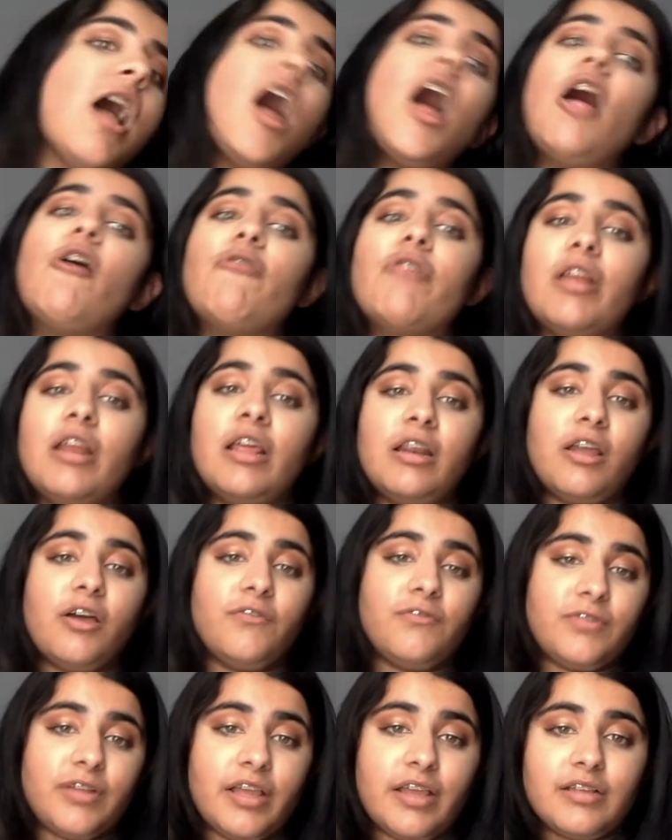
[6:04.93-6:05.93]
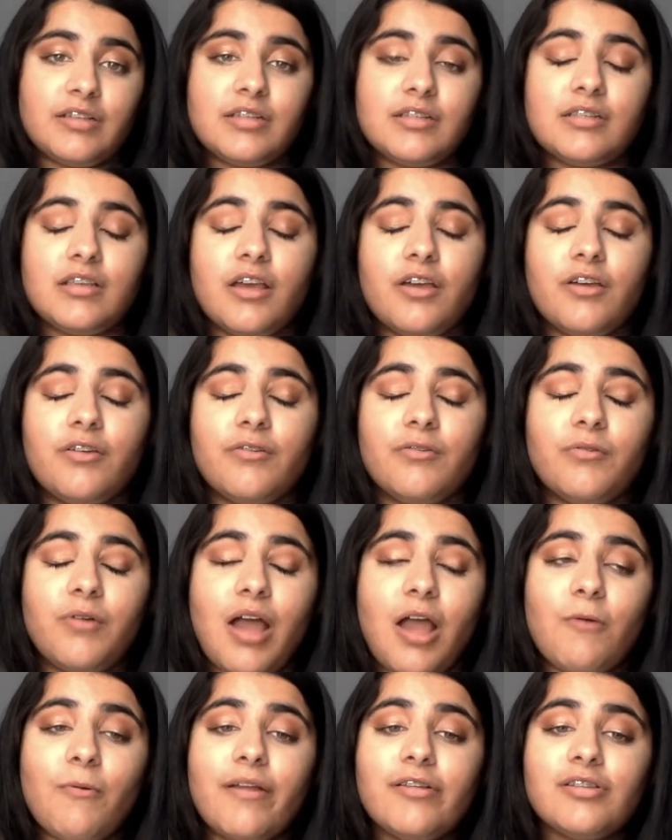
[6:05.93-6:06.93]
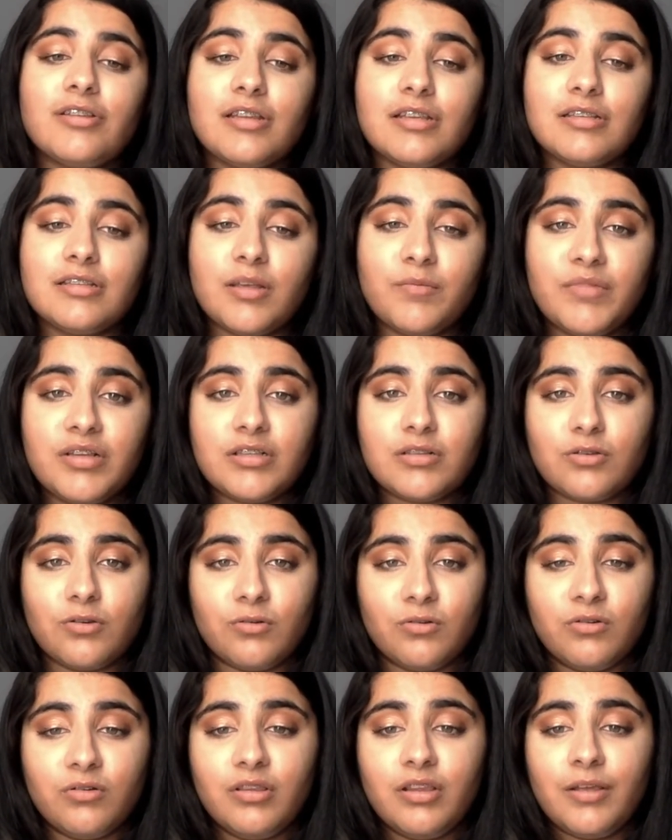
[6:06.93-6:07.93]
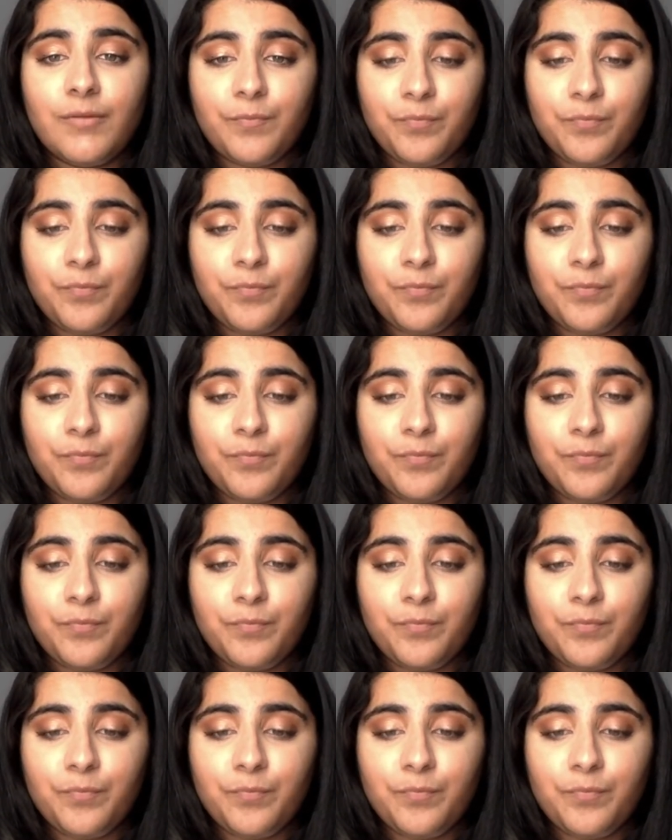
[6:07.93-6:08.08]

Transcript: I really loved it. So I went to the summer school,